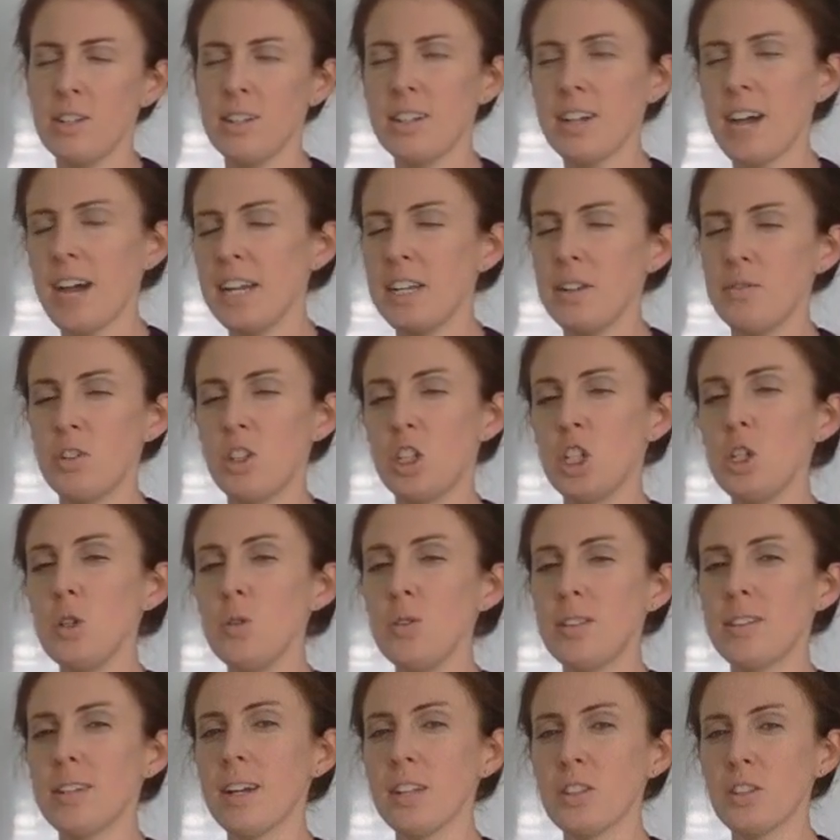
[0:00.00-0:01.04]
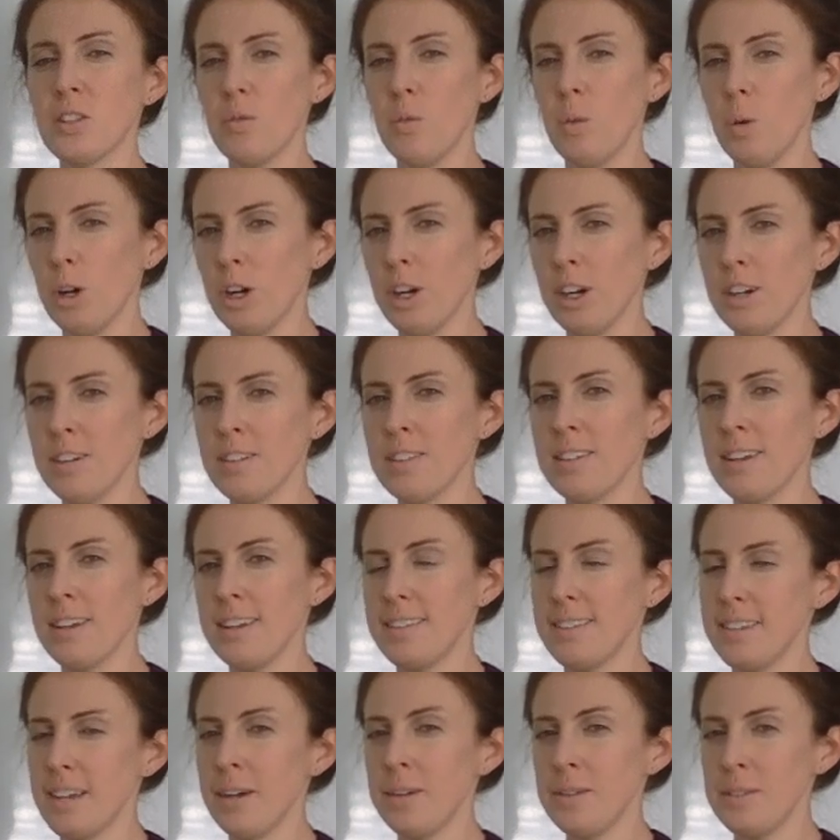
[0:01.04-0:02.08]
kind of two sets of words
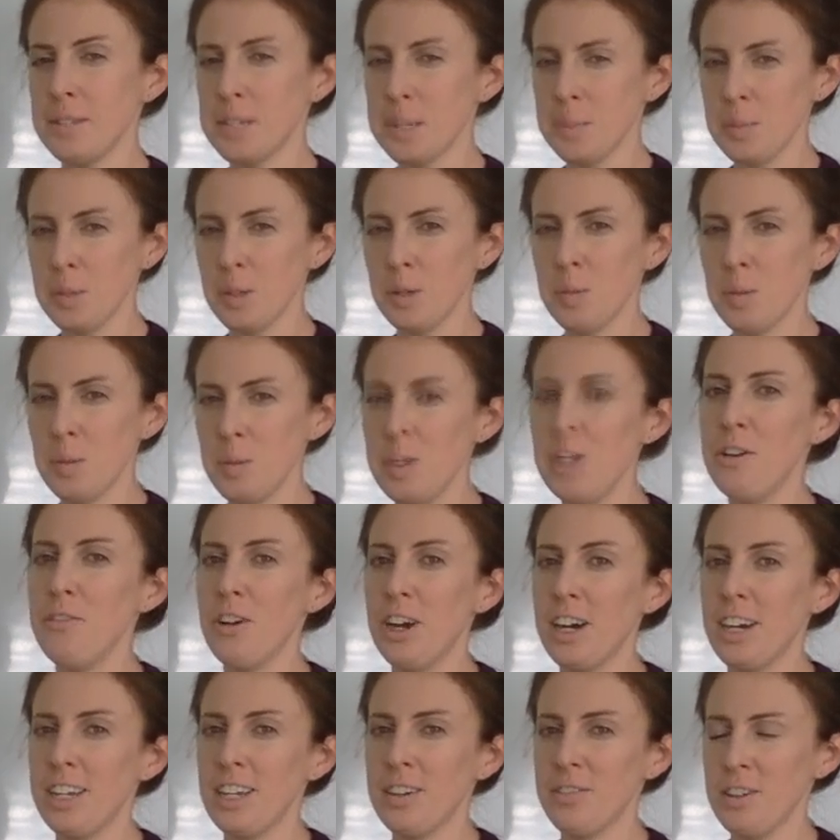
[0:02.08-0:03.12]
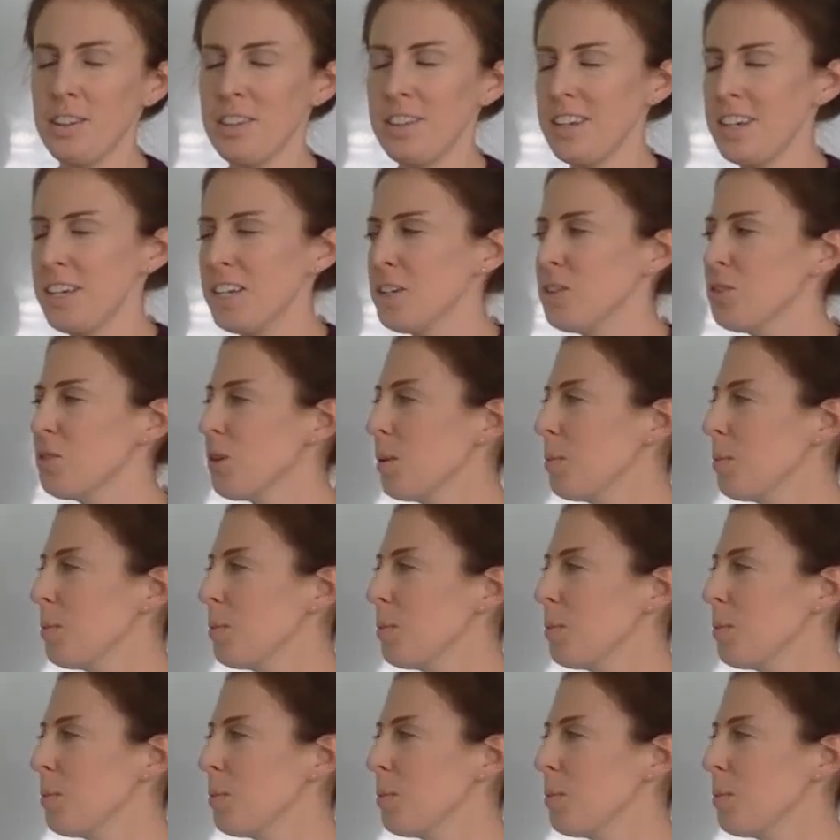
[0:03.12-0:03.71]
that sound similar but mean very different things.